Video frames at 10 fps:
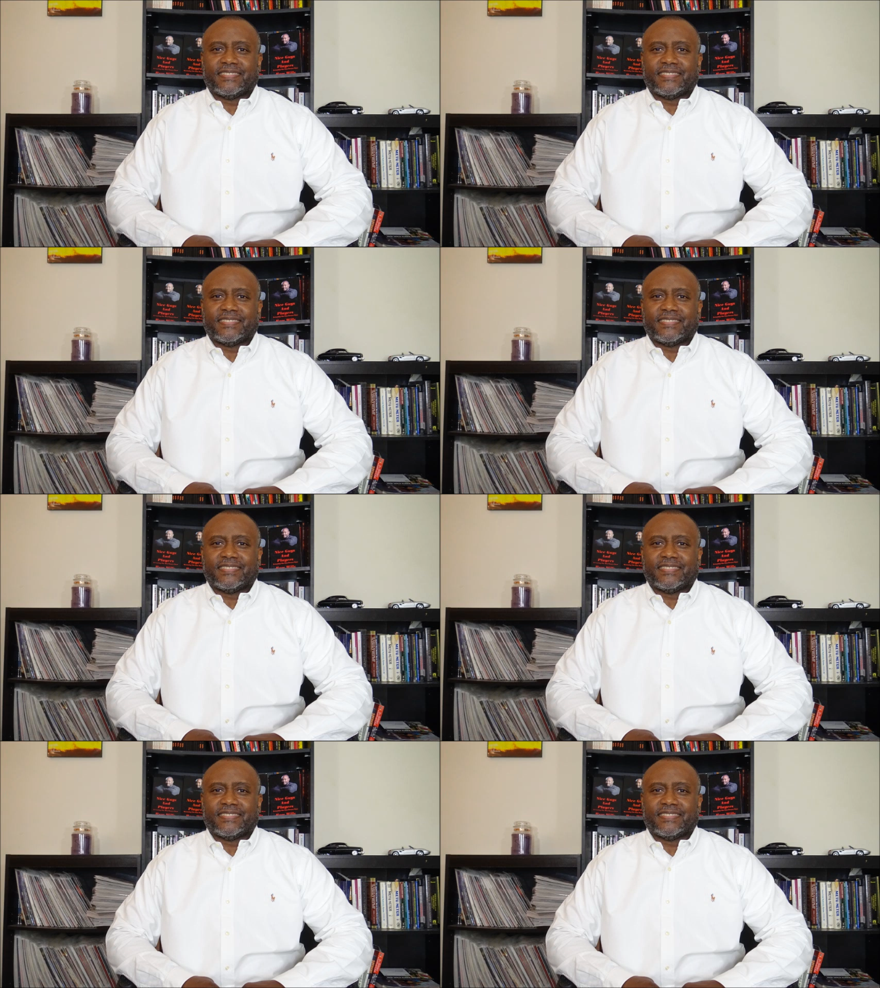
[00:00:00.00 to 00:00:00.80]

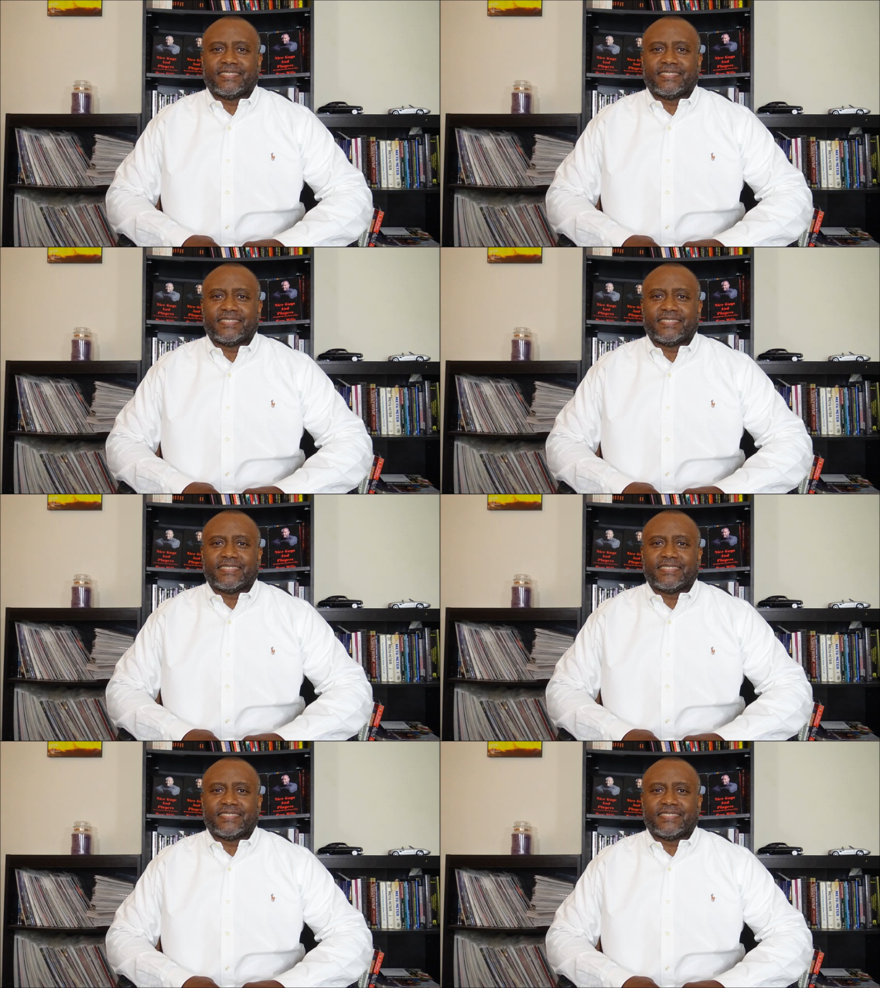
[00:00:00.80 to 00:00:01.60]

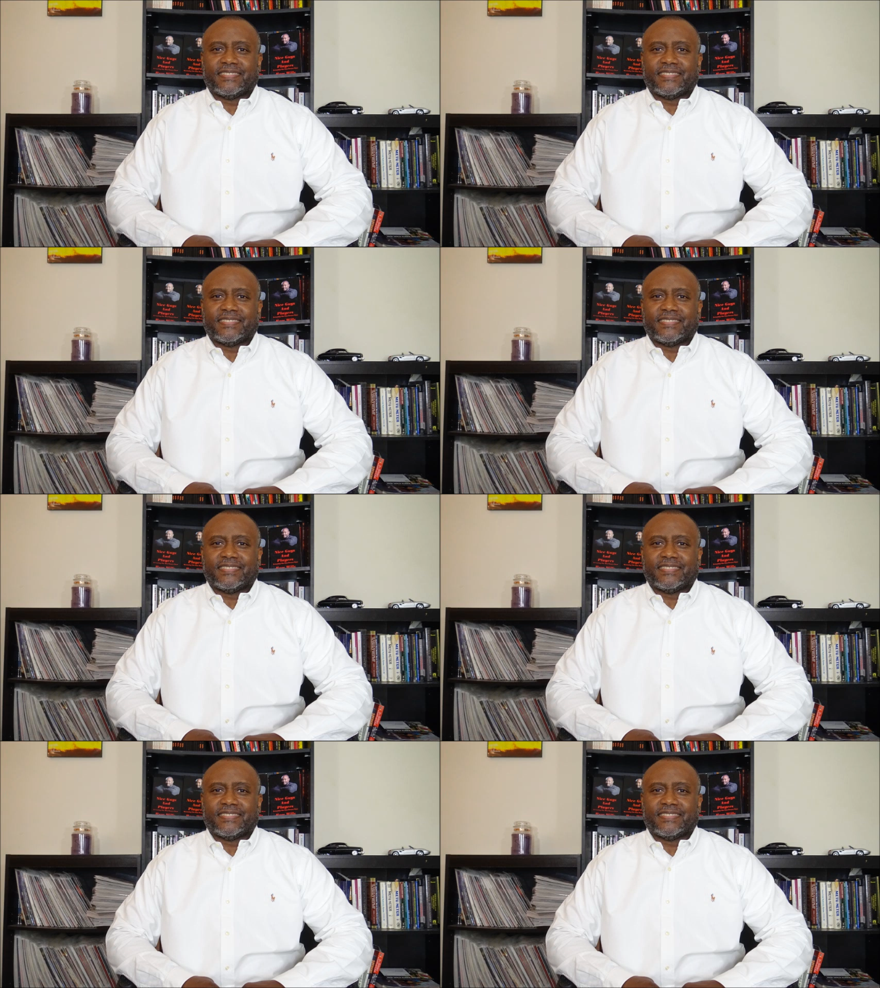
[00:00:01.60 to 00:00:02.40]

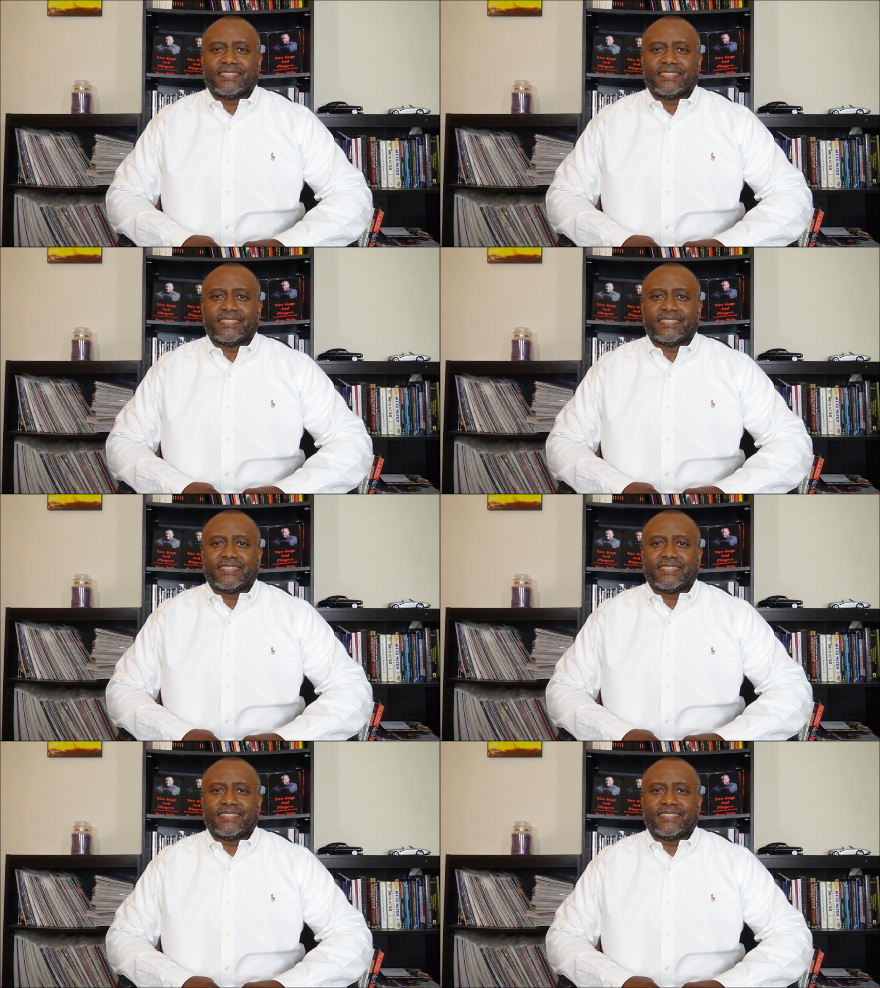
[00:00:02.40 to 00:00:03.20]

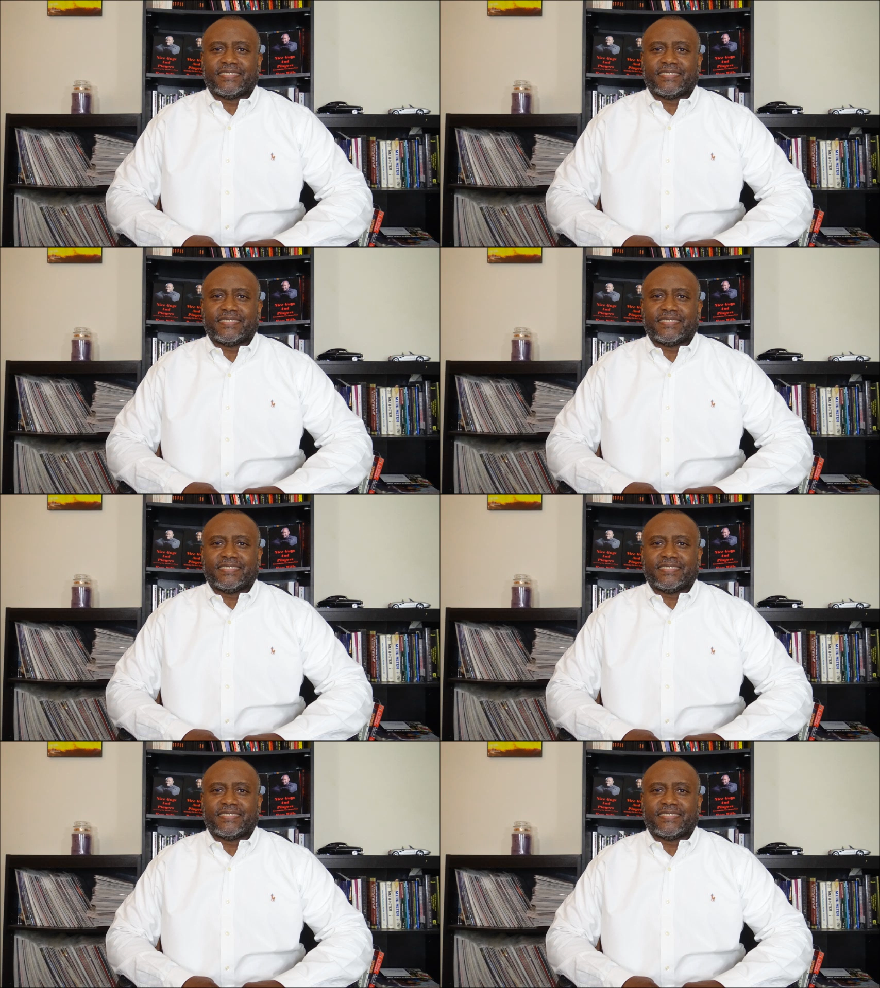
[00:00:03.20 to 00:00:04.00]

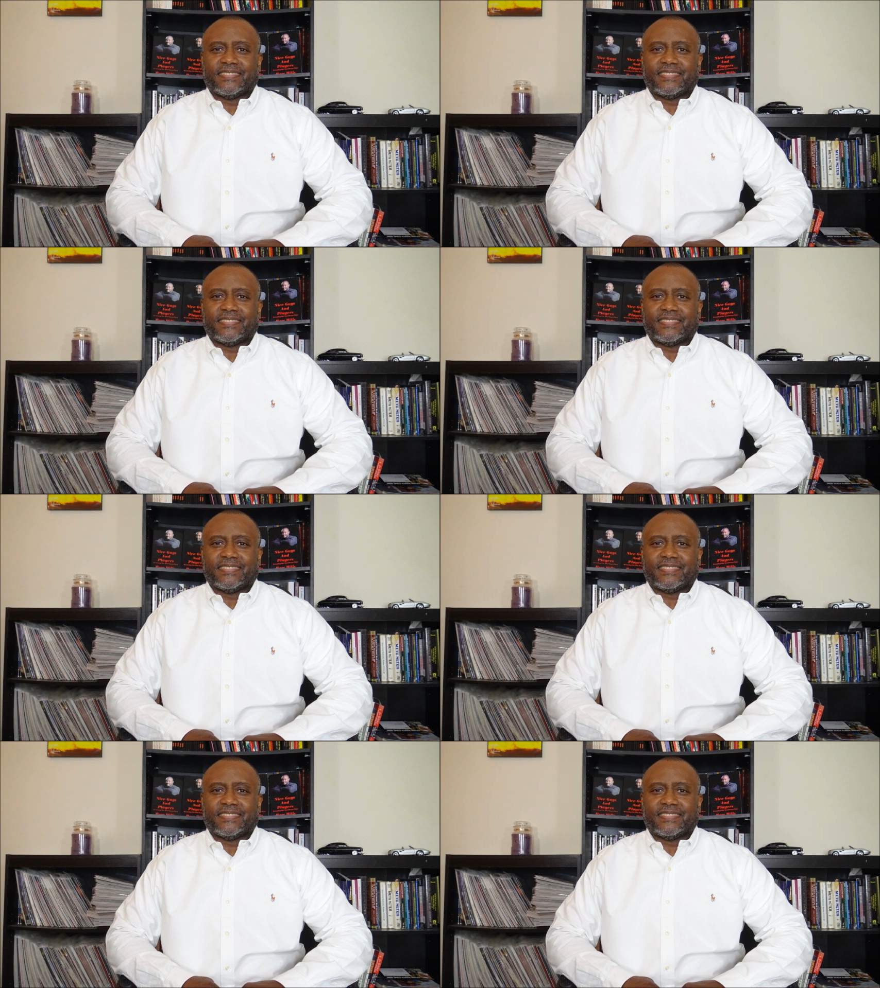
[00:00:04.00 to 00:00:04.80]

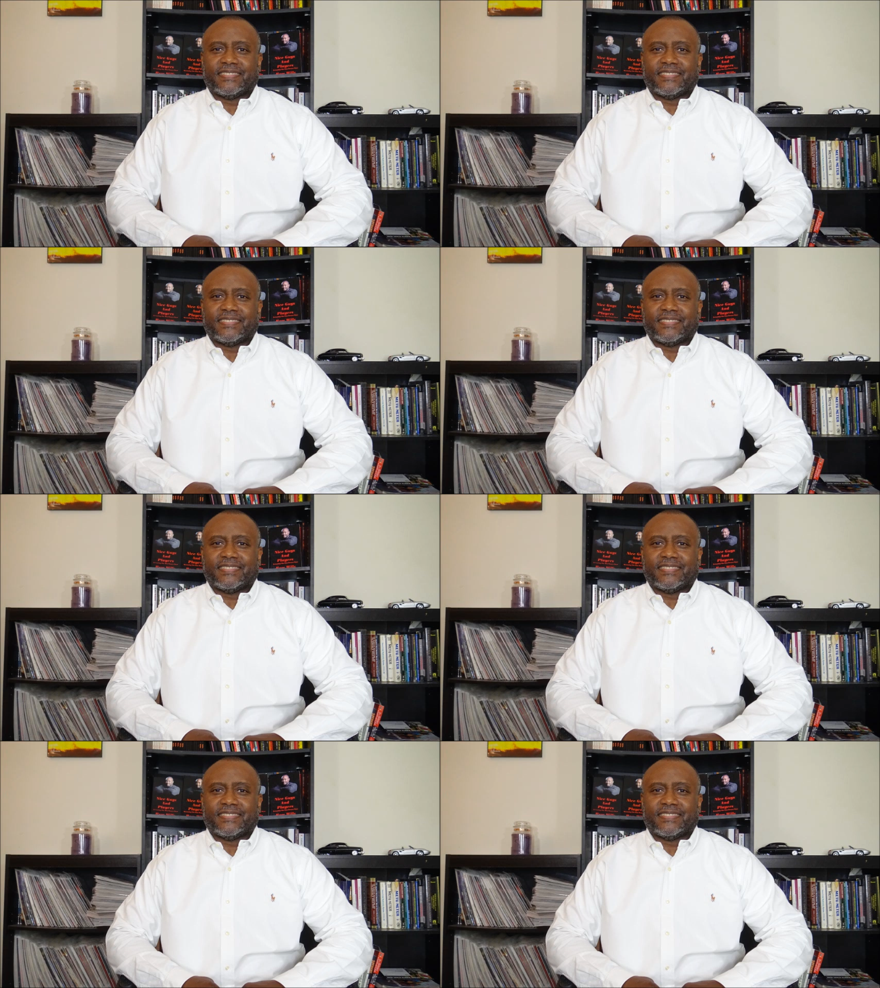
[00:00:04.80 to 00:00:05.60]

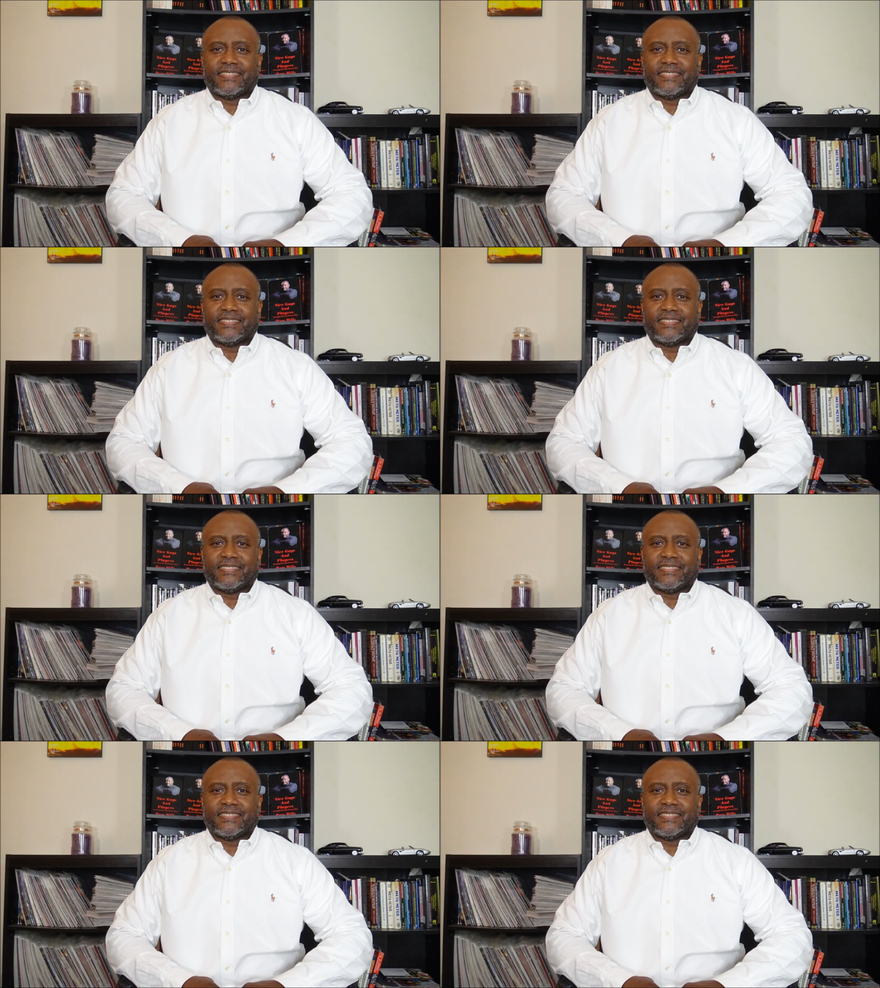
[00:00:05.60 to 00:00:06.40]

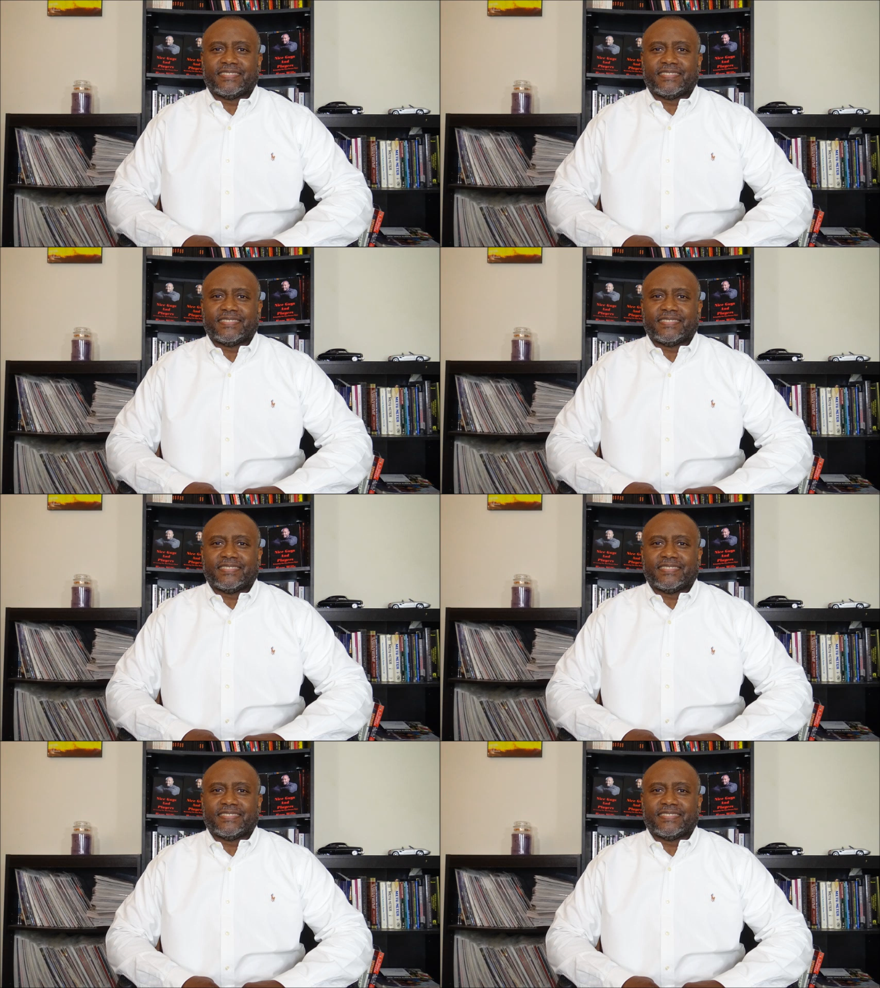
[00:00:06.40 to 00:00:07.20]

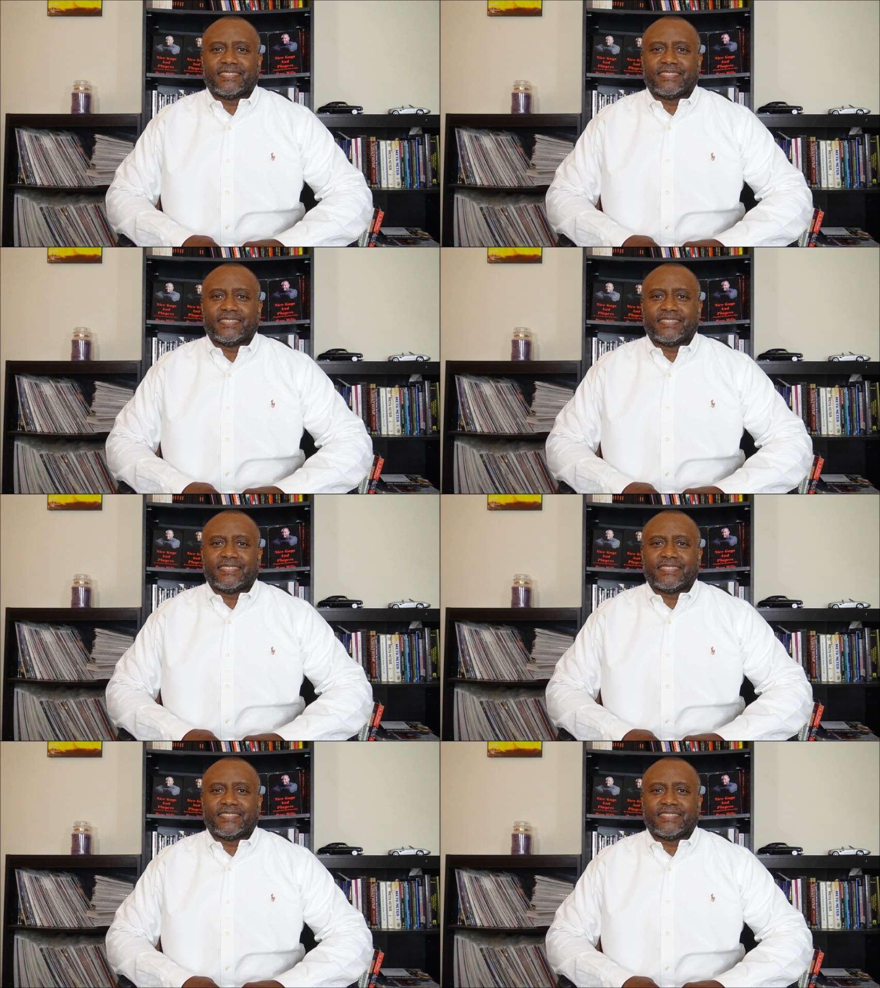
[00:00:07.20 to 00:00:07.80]
The face doesn't move, so there is nothing to read.